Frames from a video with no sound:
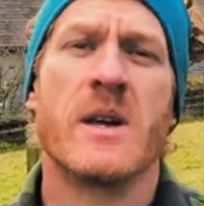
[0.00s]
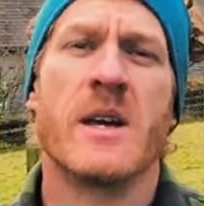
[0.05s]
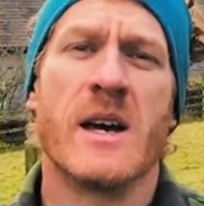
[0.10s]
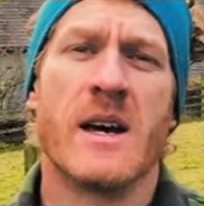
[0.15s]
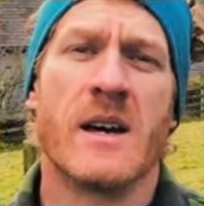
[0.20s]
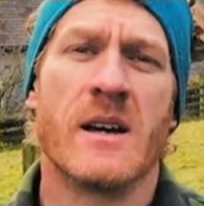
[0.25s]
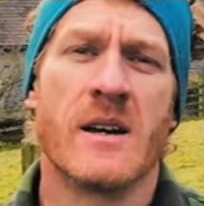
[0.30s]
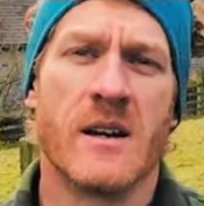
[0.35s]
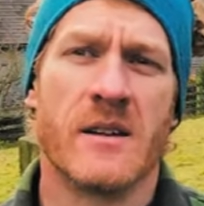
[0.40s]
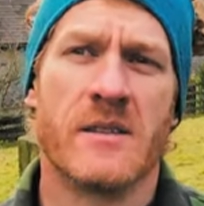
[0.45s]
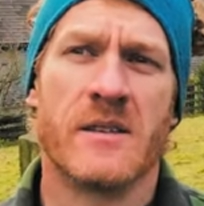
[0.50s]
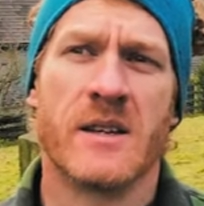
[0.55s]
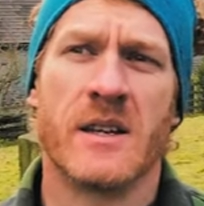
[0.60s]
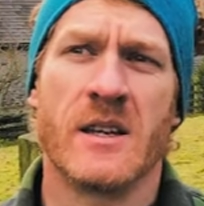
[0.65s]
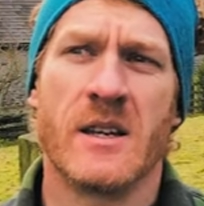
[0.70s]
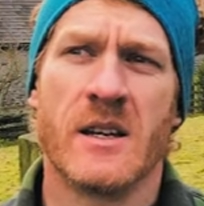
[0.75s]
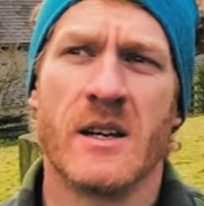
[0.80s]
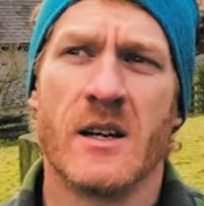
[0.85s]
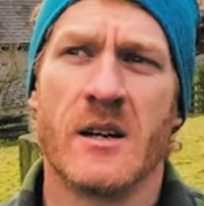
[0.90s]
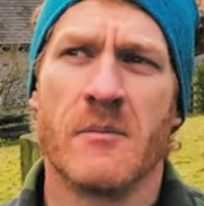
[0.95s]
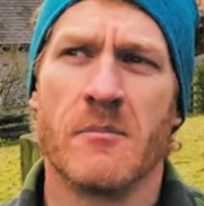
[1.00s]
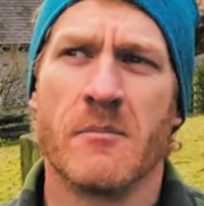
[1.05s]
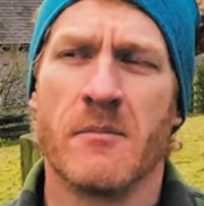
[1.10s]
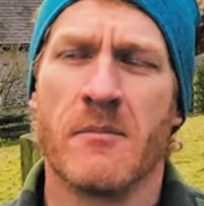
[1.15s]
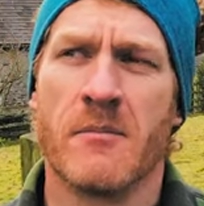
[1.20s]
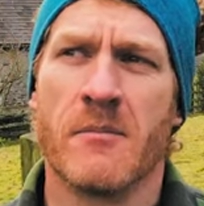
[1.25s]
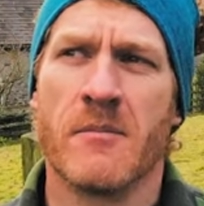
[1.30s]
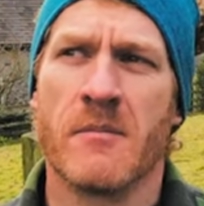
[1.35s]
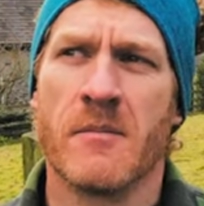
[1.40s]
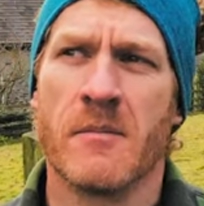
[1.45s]
yeah, I think
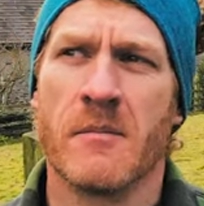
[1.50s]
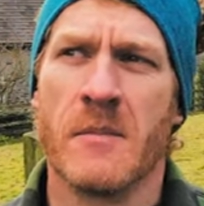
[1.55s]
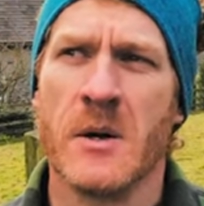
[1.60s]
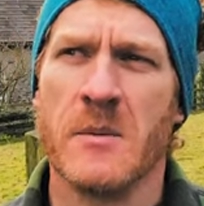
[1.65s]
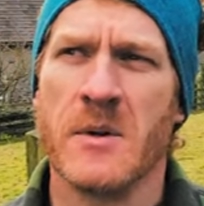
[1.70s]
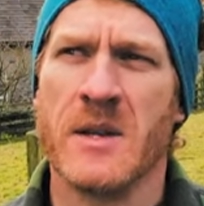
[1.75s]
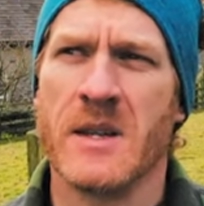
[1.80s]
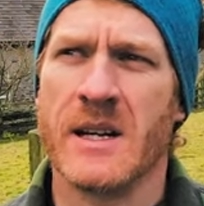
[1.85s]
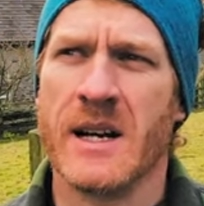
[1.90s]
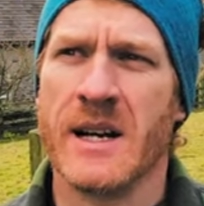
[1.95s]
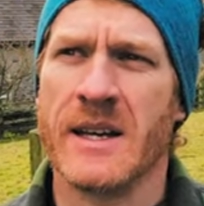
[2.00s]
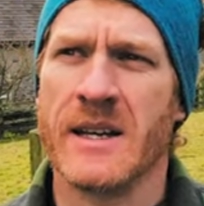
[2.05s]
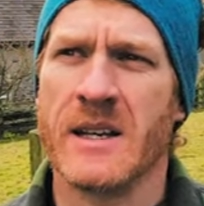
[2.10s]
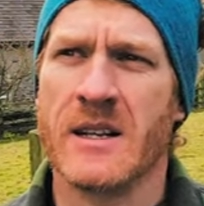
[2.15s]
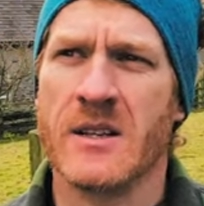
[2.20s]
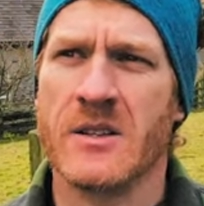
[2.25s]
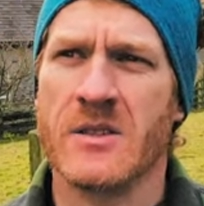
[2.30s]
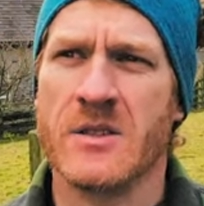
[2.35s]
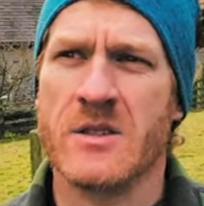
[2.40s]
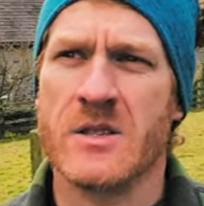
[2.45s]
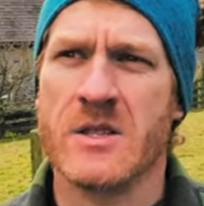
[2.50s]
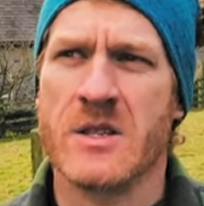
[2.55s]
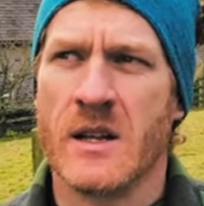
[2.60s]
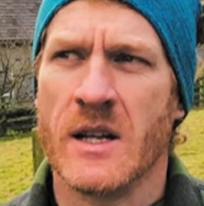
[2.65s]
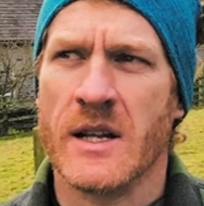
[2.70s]
maybe the Lakeland